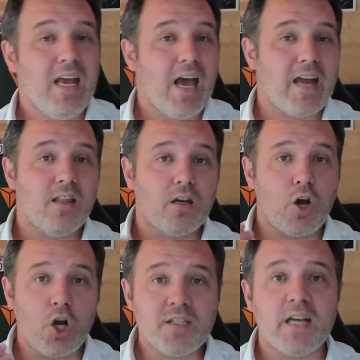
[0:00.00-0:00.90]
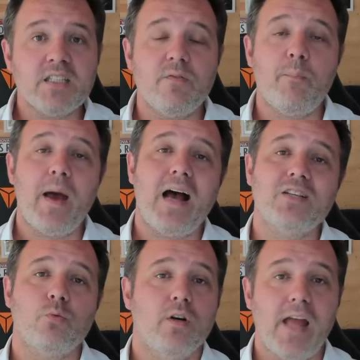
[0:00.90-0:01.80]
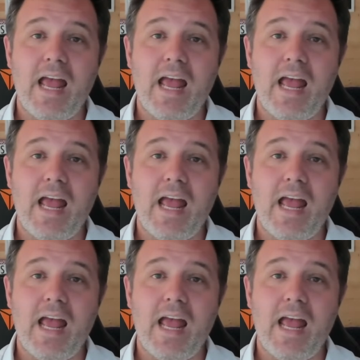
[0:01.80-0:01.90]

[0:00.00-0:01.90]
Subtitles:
And in the context of a password,